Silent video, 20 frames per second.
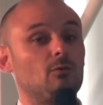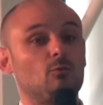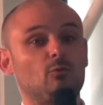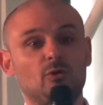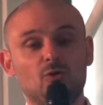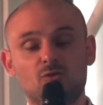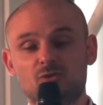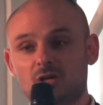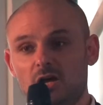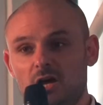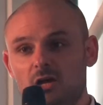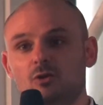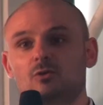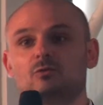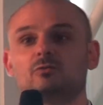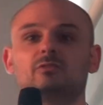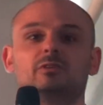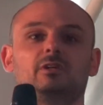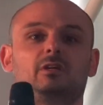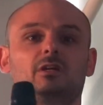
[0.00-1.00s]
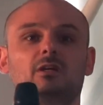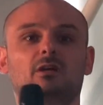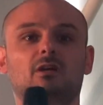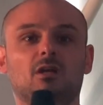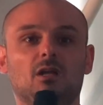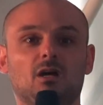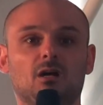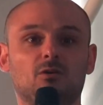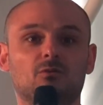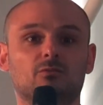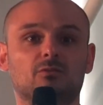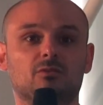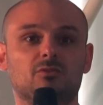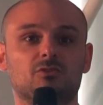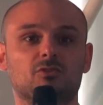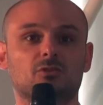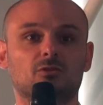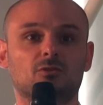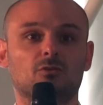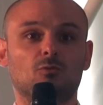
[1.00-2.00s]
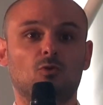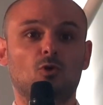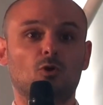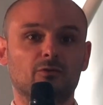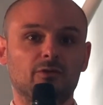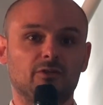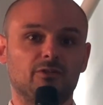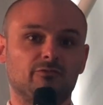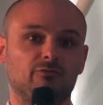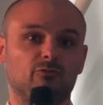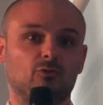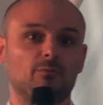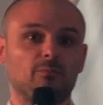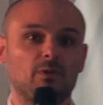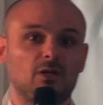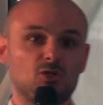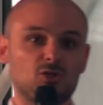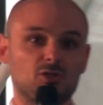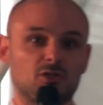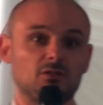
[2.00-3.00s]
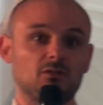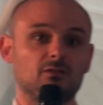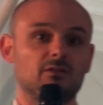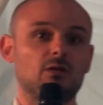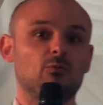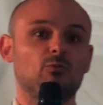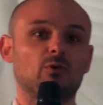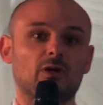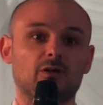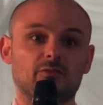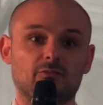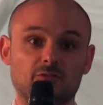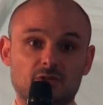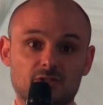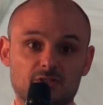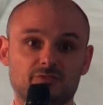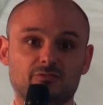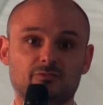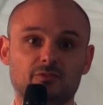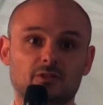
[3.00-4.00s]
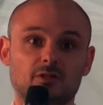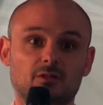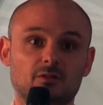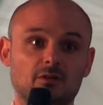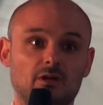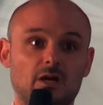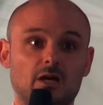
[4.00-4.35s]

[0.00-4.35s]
We use IoT, cloud, so all that information that we can transfer